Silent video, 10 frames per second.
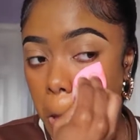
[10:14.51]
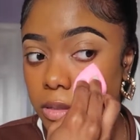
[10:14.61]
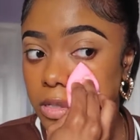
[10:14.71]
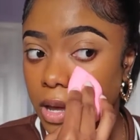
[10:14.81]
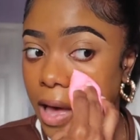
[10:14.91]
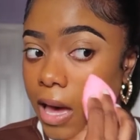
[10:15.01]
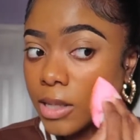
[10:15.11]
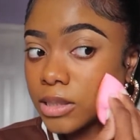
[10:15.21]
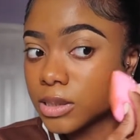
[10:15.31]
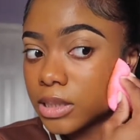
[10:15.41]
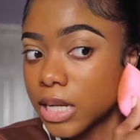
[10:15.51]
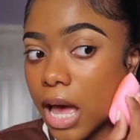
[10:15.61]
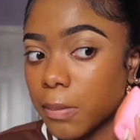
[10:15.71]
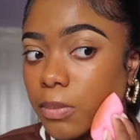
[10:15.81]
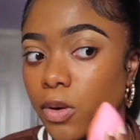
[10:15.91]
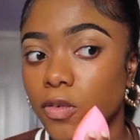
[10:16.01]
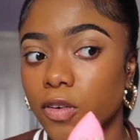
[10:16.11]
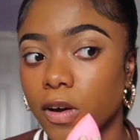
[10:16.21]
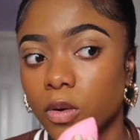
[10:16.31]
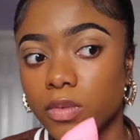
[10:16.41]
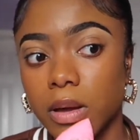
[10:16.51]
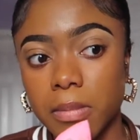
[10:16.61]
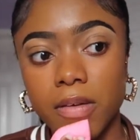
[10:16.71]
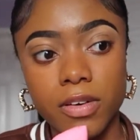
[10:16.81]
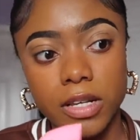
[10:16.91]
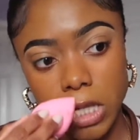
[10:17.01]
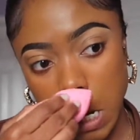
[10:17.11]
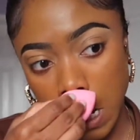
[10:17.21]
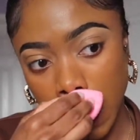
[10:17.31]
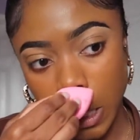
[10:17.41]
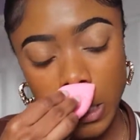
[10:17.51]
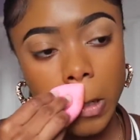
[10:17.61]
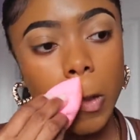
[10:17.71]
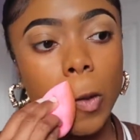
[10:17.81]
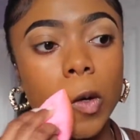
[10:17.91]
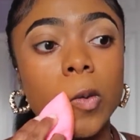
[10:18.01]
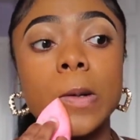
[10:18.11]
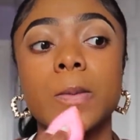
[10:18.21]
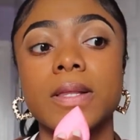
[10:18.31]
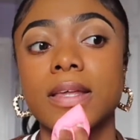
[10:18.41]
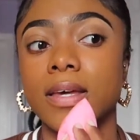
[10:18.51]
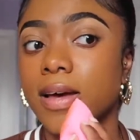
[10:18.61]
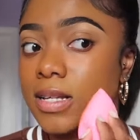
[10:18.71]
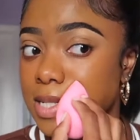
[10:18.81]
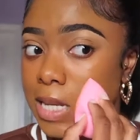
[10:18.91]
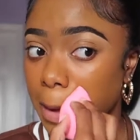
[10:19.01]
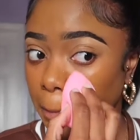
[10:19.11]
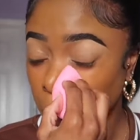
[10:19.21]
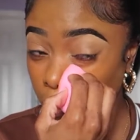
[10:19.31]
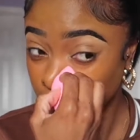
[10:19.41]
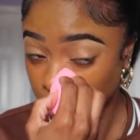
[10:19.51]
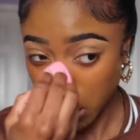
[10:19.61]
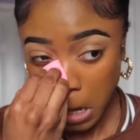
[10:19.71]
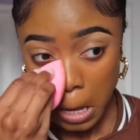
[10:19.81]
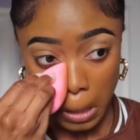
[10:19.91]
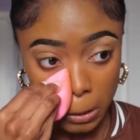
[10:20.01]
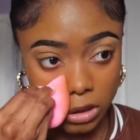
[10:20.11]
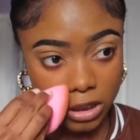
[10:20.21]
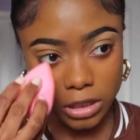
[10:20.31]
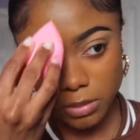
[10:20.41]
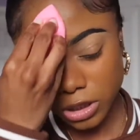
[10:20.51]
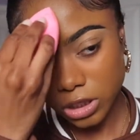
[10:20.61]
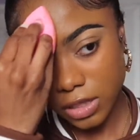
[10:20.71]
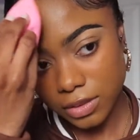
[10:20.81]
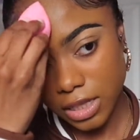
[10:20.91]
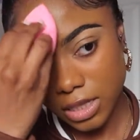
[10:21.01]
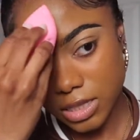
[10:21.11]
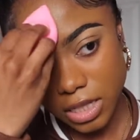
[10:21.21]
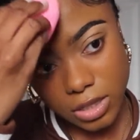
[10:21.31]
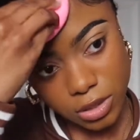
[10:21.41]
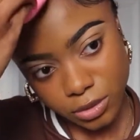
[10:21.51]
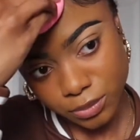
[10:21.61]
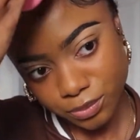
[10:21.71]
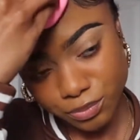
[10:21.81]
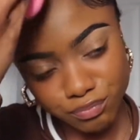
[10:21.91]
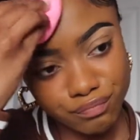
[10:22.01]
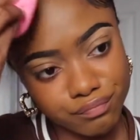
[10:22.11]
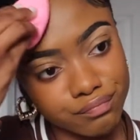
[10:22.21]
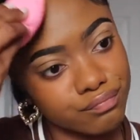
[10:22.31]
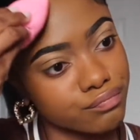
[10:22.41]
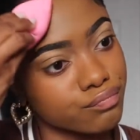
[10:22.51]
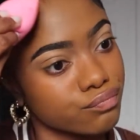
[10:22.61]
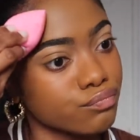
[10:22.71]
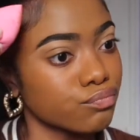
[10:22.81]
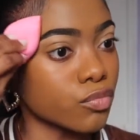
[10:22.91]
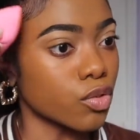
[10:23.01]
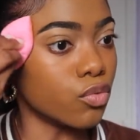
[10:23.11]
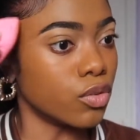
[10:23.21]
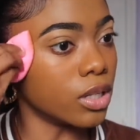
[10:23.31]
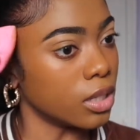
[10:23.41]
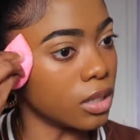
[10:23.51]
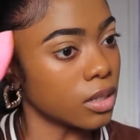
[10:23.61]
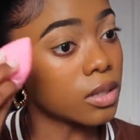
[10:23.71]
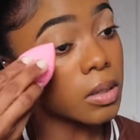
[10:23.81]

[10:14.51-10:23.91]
So I just tap over. I'm not really trying to like go in with it. I just tap it over just to make sure everything is like, you know, really